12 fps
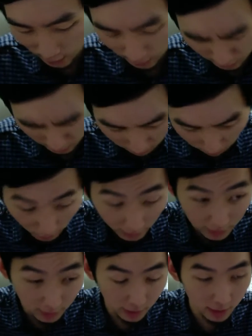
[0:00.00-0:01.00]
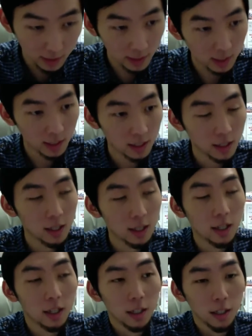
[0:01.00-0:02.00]
we've been changing the
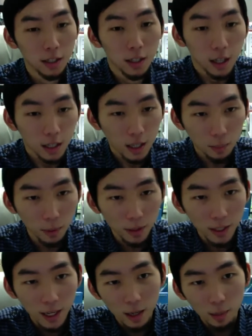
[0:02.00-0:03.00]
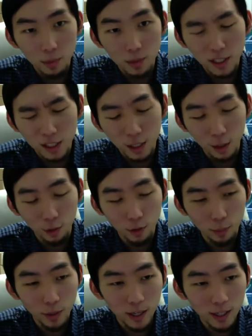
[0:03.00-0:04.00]
prices a couple of
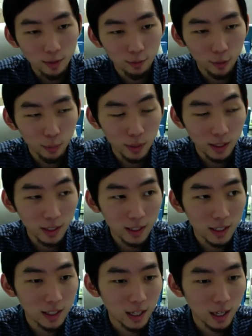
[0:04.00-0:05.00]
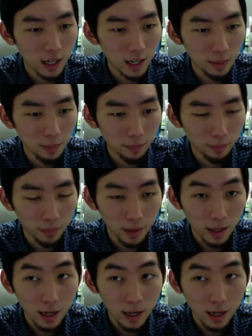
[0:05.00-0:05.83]
times over the past few weeks,